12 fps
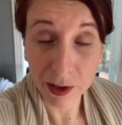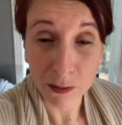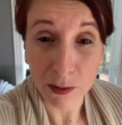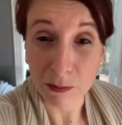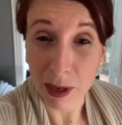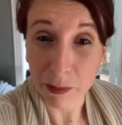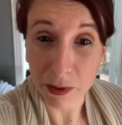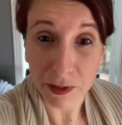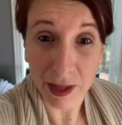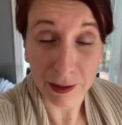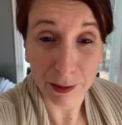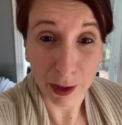Remember
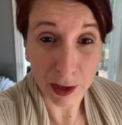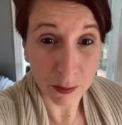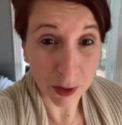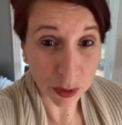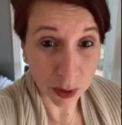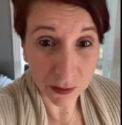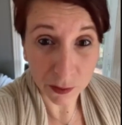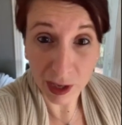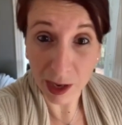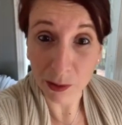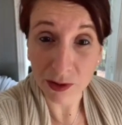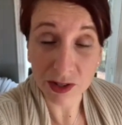that a lot of them are 24
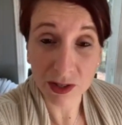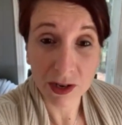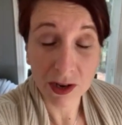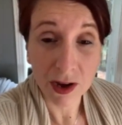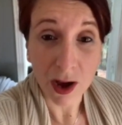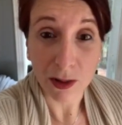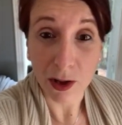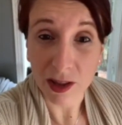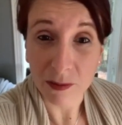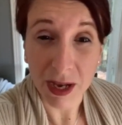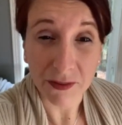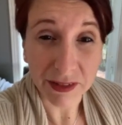hours. A lot of them
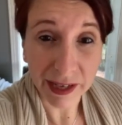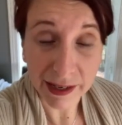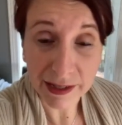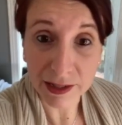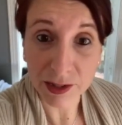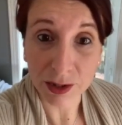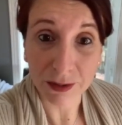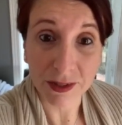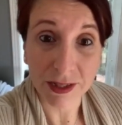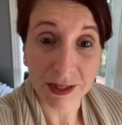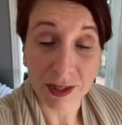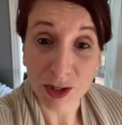have texting
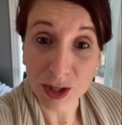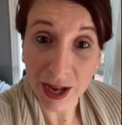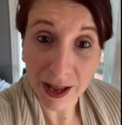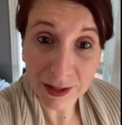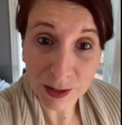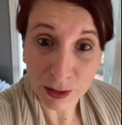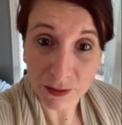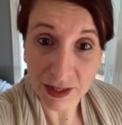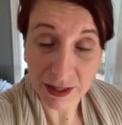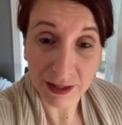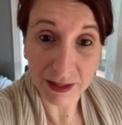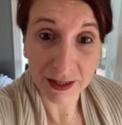services and chat
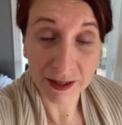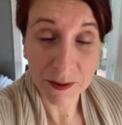services.